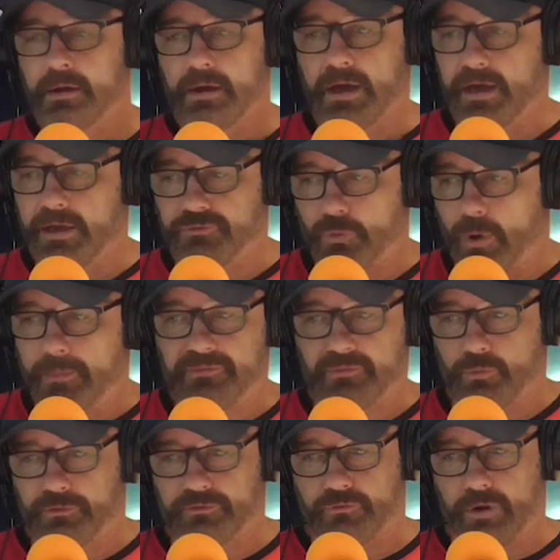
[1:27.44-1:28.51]
Andrew Webster
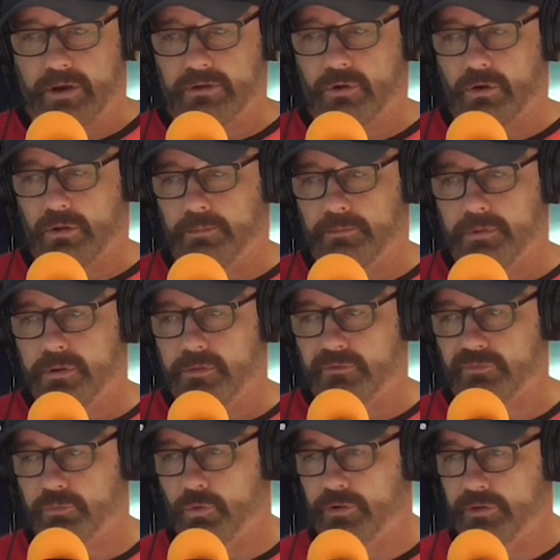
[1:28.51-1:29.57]
writes a great column
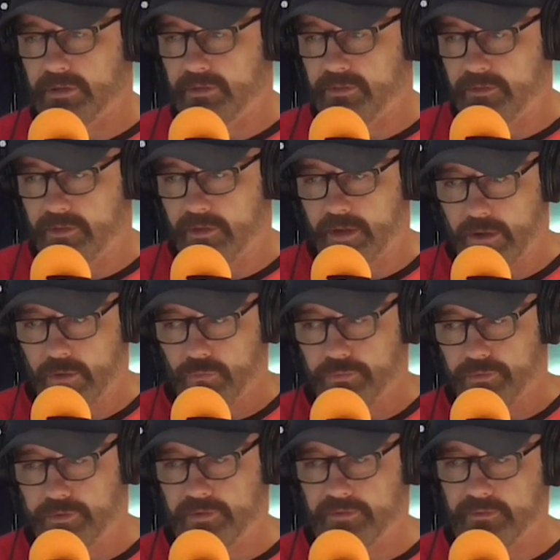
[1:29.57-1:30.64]
this morning in the
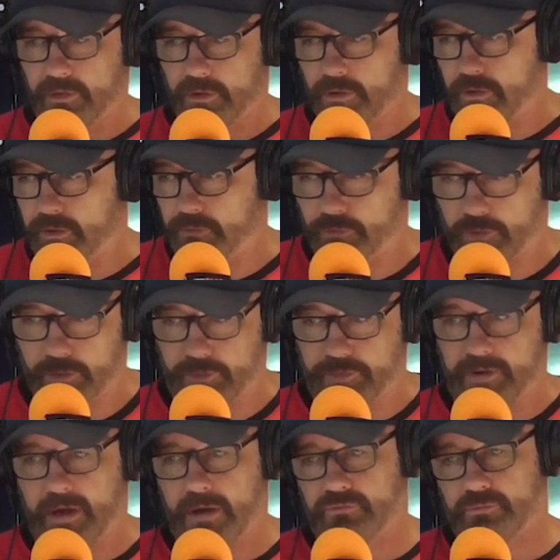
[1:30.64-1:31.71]
Herald, and I agree with
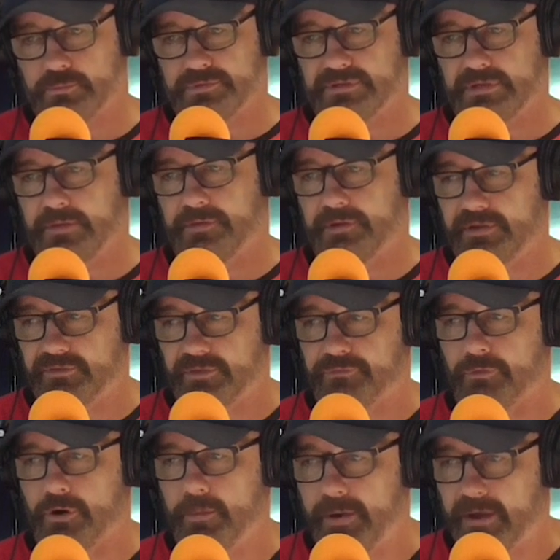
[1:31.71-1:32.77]
it 100% that he's a
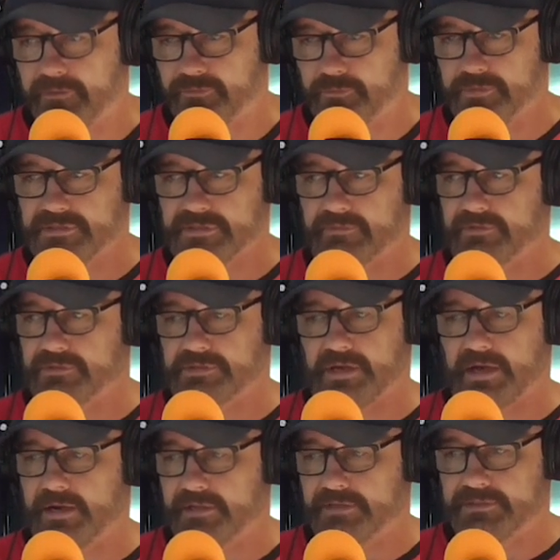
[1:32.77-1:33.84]
throwback from the 70s and
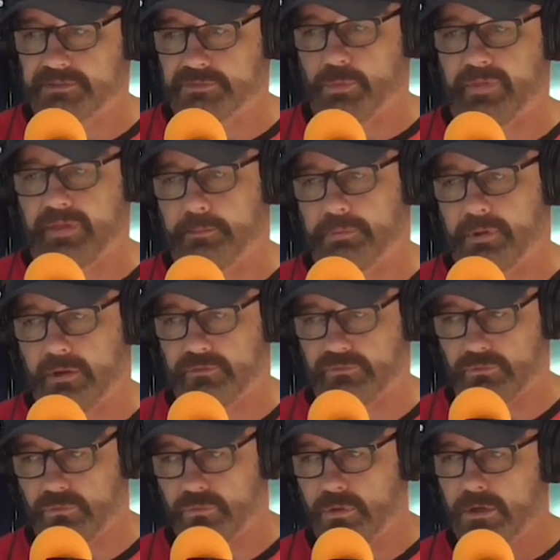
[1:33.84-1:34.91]
80s. He's one of them blokes
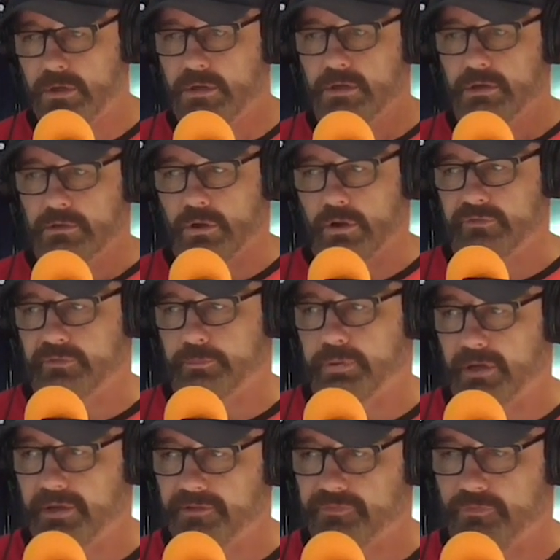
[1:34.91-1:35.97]
who likes to
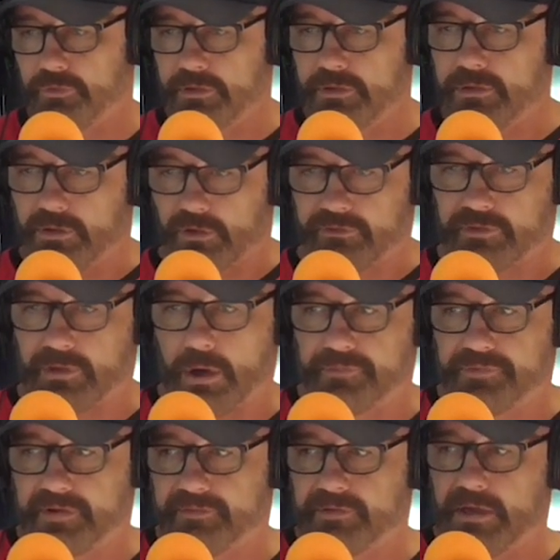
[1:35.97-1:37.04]
play his footy. He likes to go
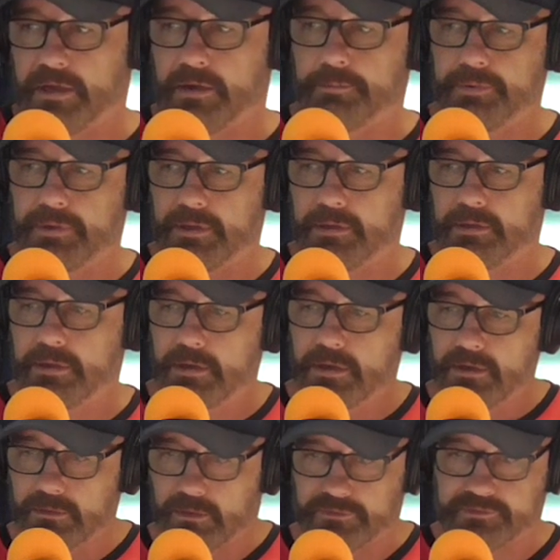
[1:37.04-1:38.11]
off and have a can of beer.
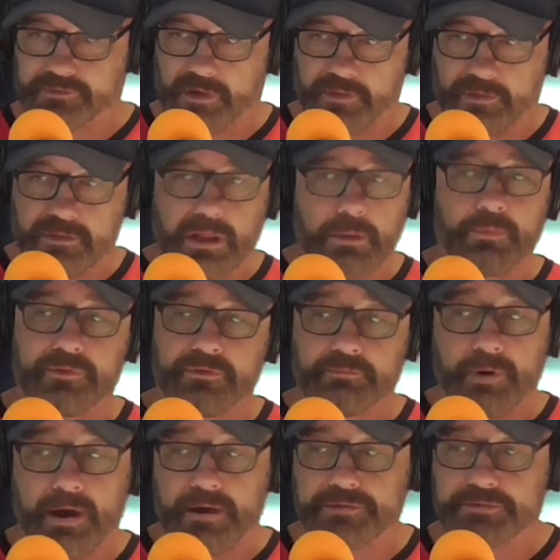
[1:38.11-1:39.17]
He likes to go to the club with his
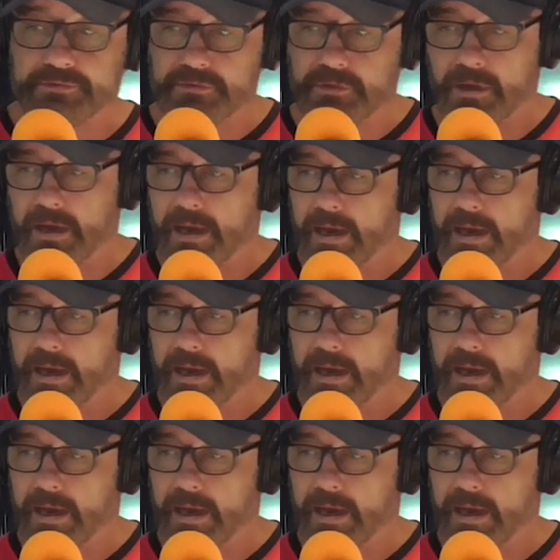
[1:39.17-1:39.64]
mates.